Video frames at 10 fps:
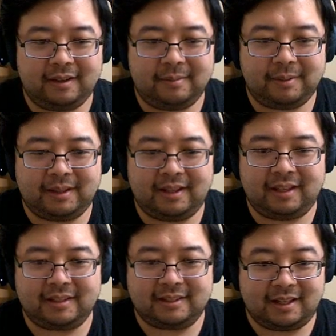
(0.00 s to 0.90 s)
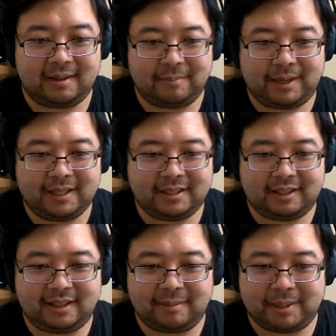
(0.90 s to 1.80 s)
think it's the Majin
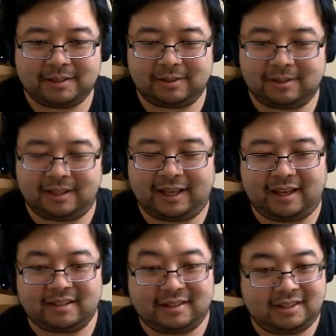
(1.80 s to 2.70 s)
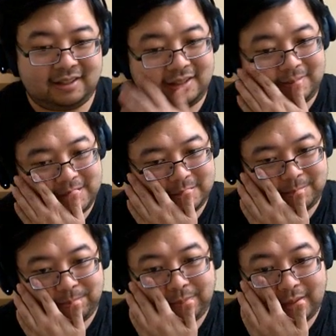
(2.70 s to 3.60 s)
and the Mazoku that has the demon's
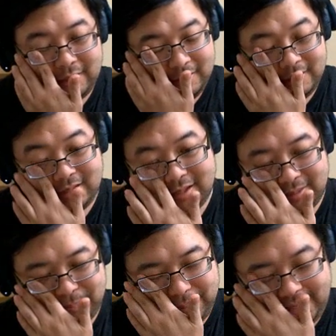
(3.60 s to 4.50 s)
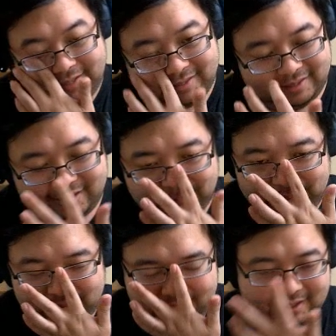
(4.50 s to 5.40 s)
bane
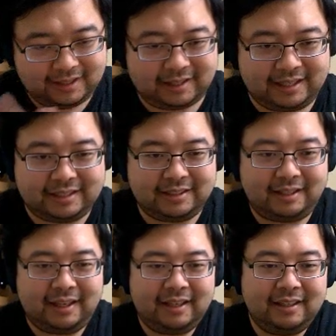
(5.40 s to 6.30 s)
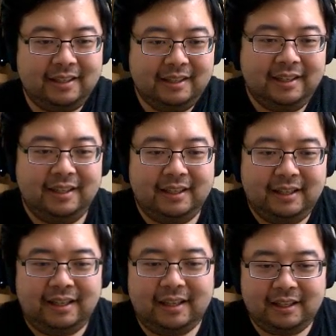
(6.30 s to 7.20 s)
ability attached to that.
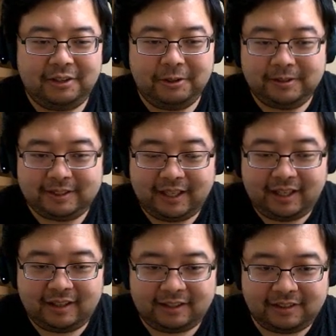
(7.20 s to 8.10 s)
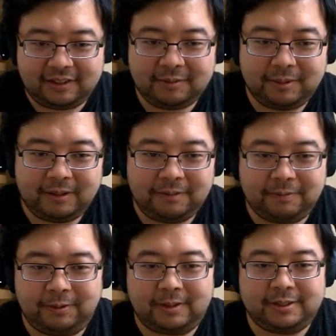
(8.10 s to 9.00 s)
Yosei in the third row
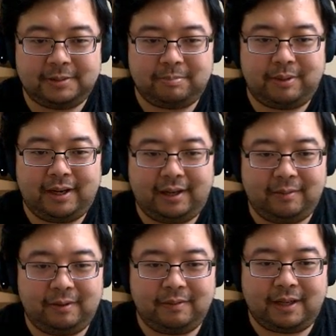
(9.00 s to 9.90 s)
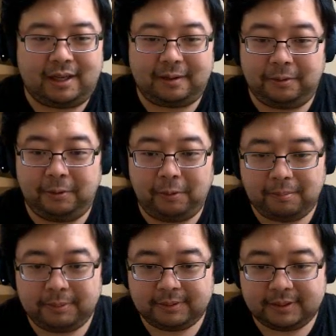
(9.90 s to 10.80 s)
for sprite. We've got
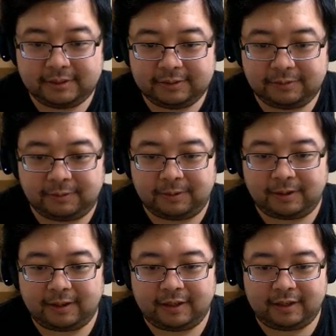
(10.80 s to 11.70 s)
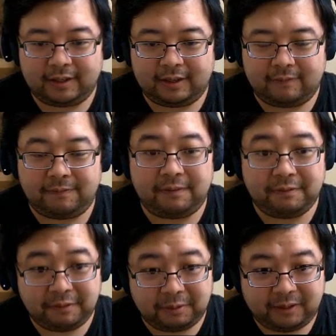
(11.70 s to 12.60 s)
Kobutsu for
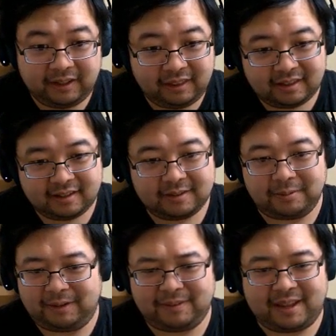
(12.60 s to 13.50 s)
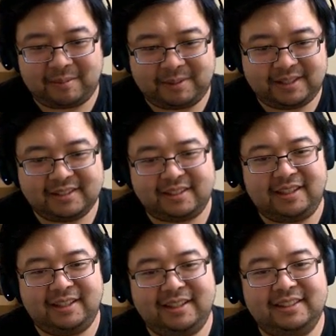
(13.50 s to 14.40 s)
Vivolith, whatever that means in English.